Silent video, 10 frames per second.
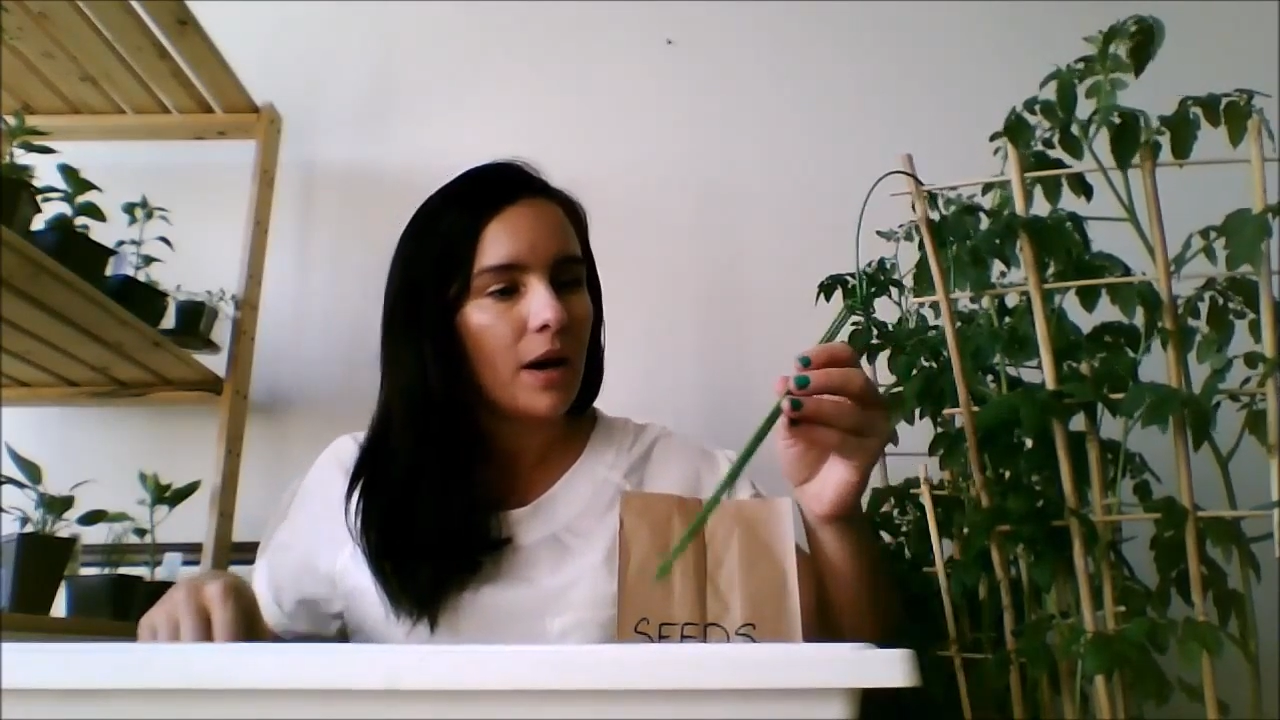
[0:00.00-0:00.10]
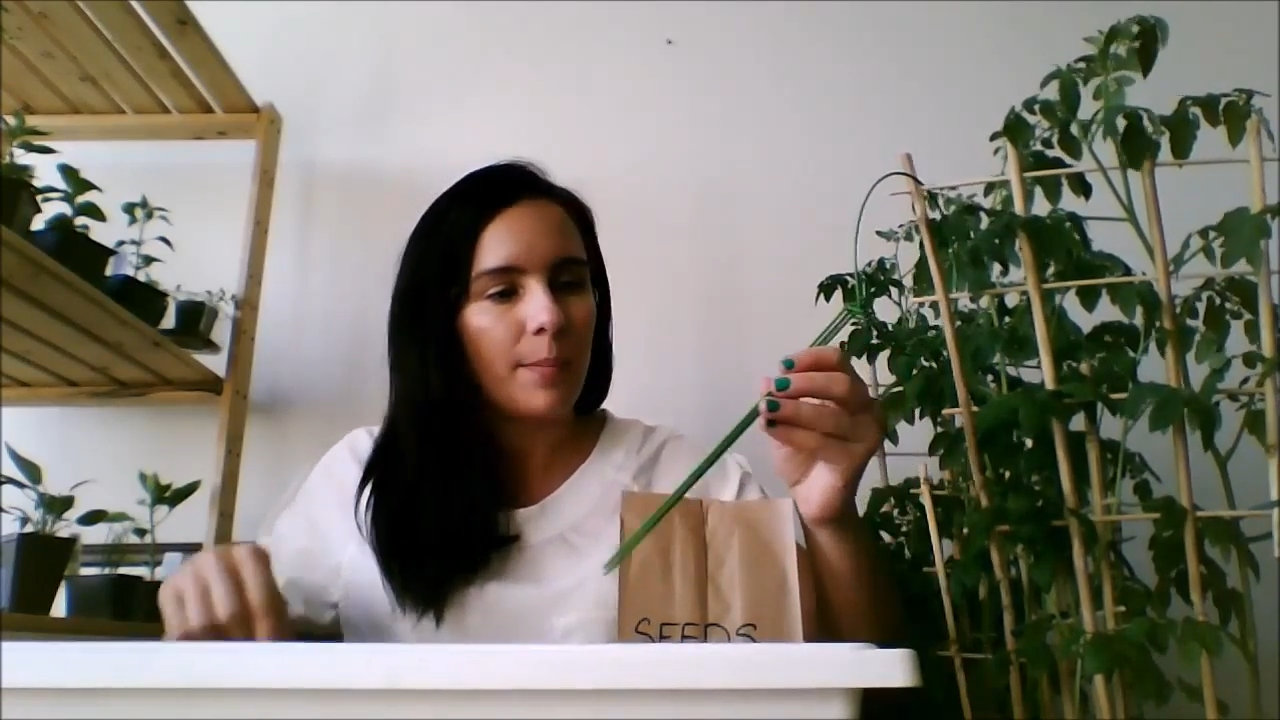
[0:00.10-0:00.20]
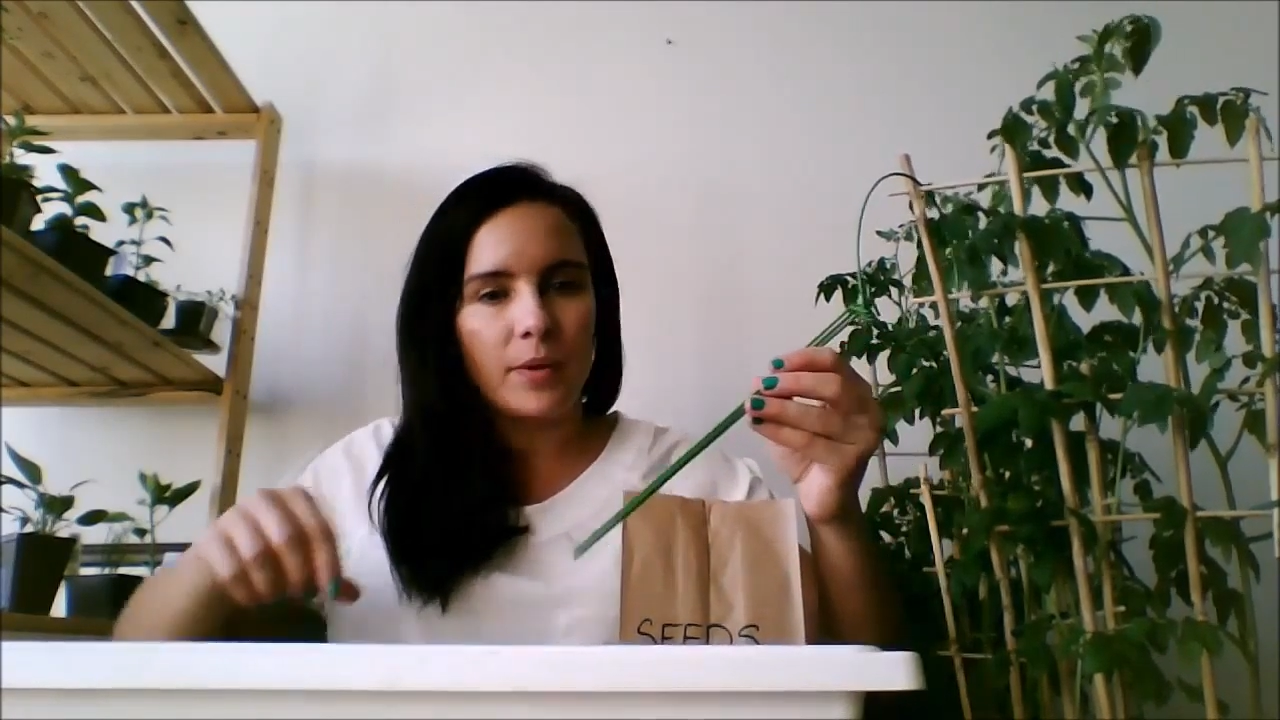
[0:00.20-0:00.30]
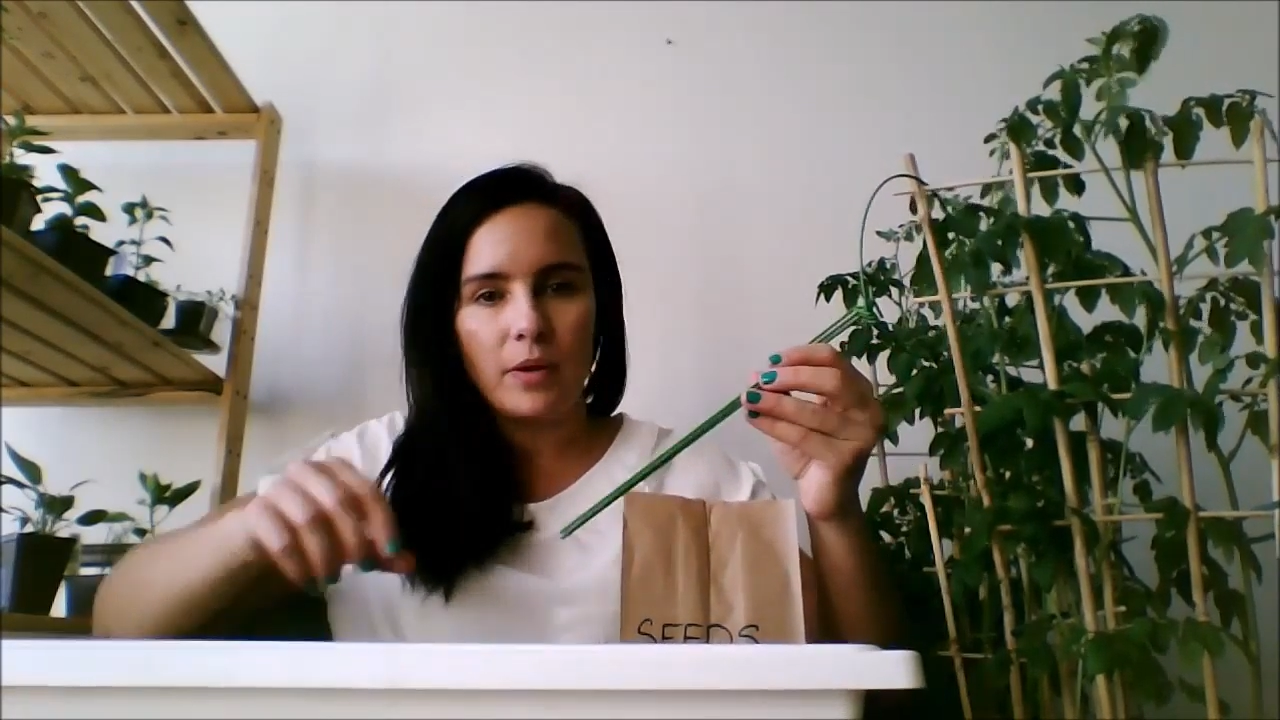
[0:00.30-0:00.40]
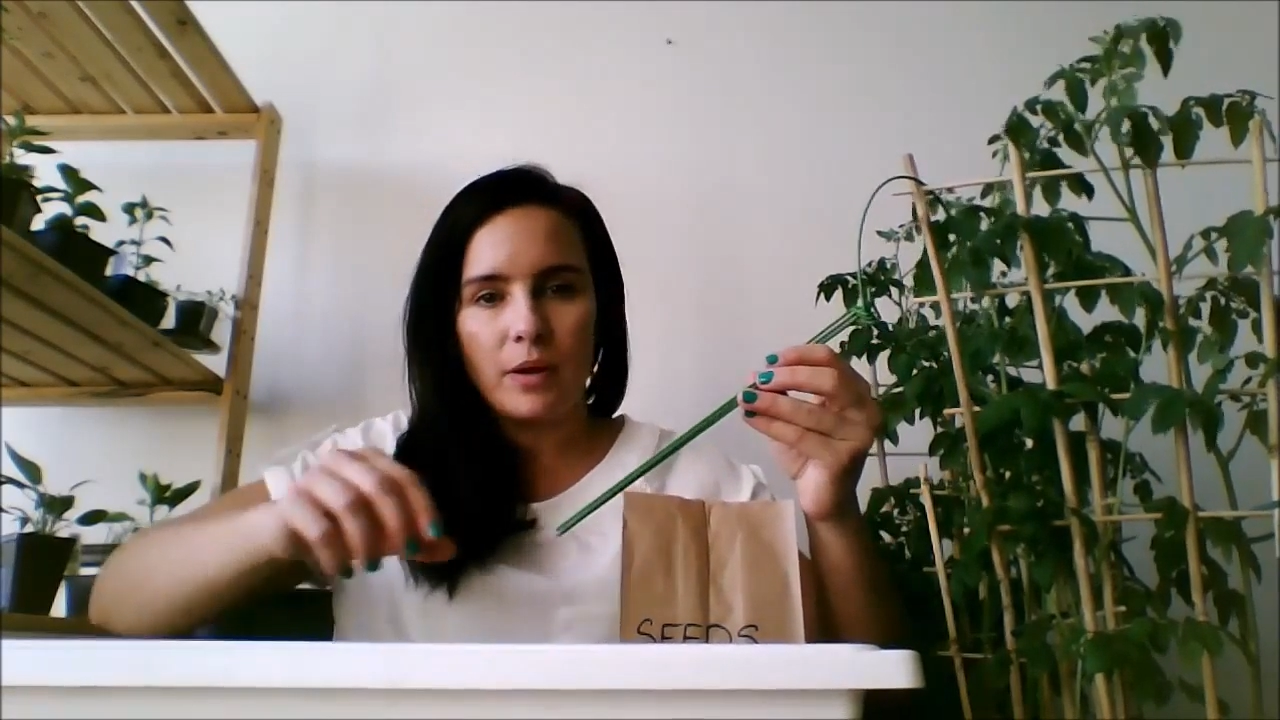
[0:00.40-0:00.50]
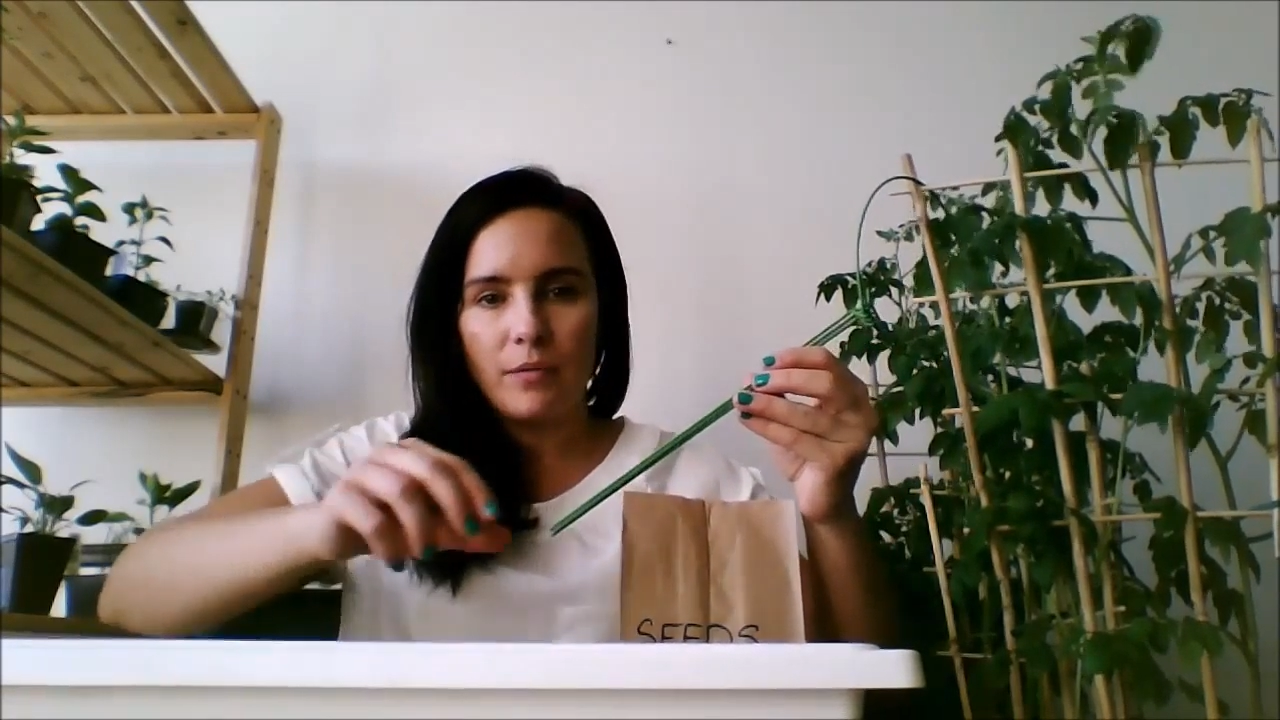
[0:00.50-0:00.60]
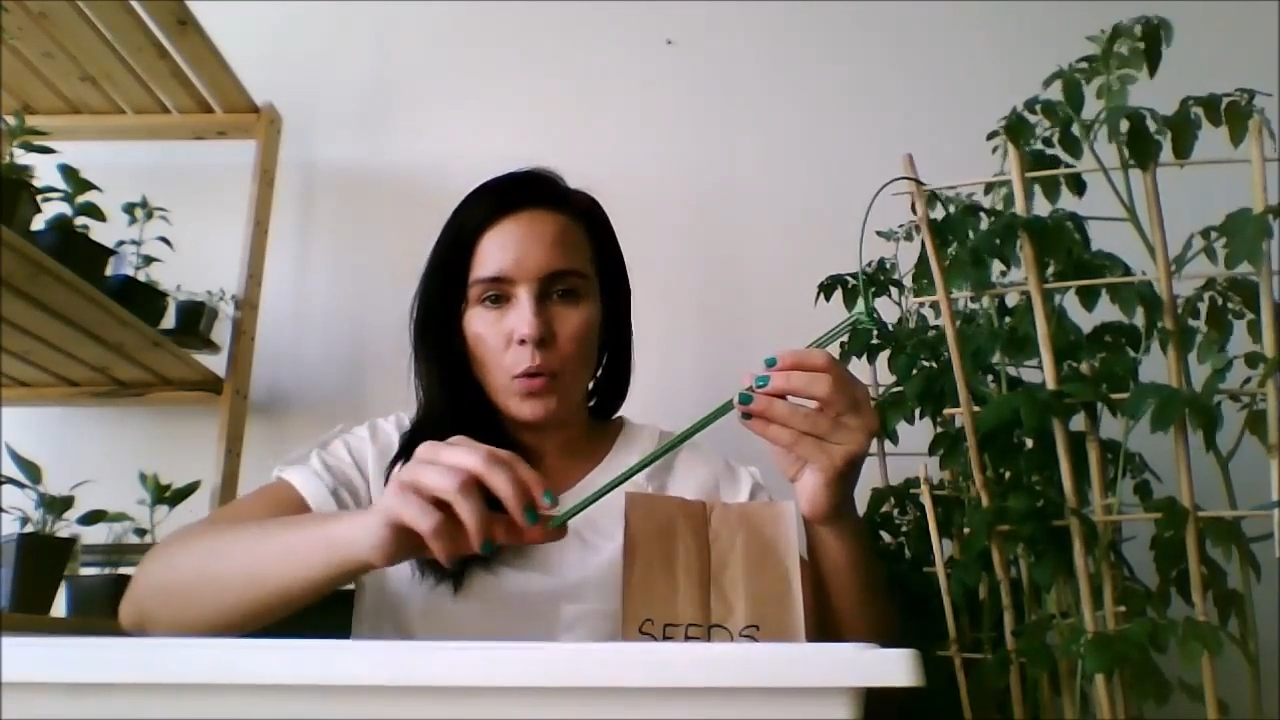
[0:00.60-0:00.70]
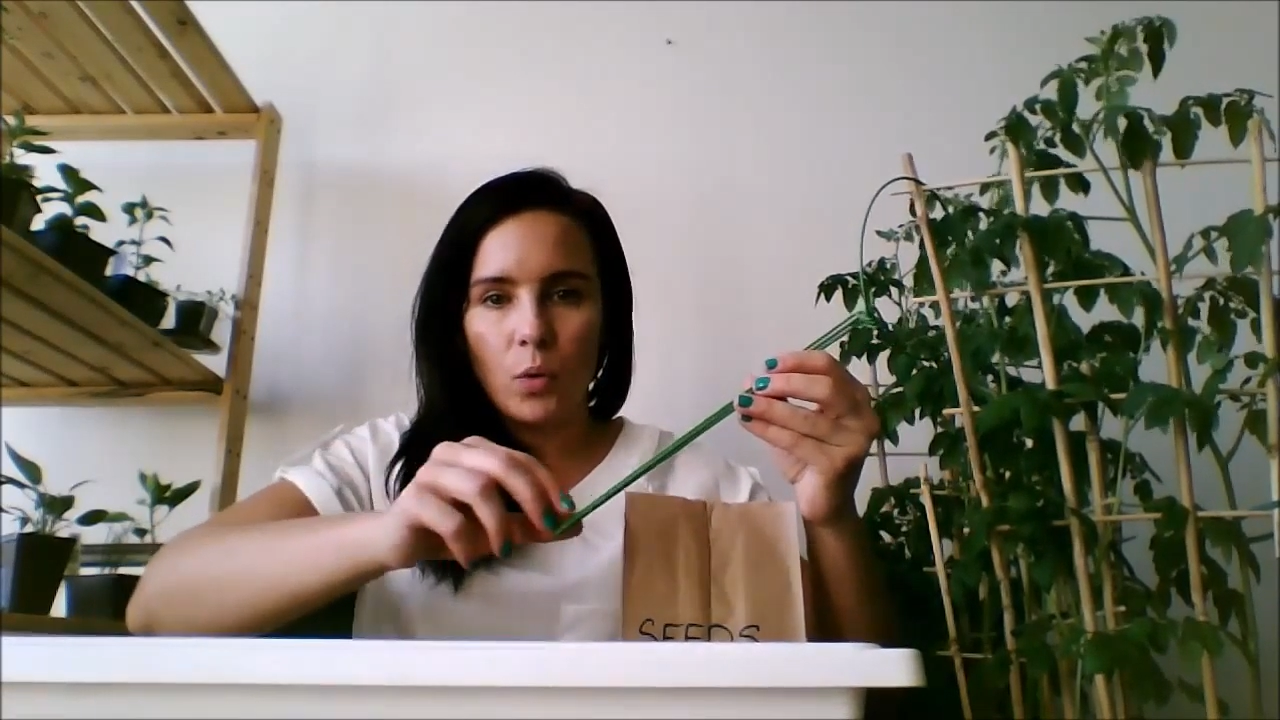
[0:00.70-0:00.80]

couple of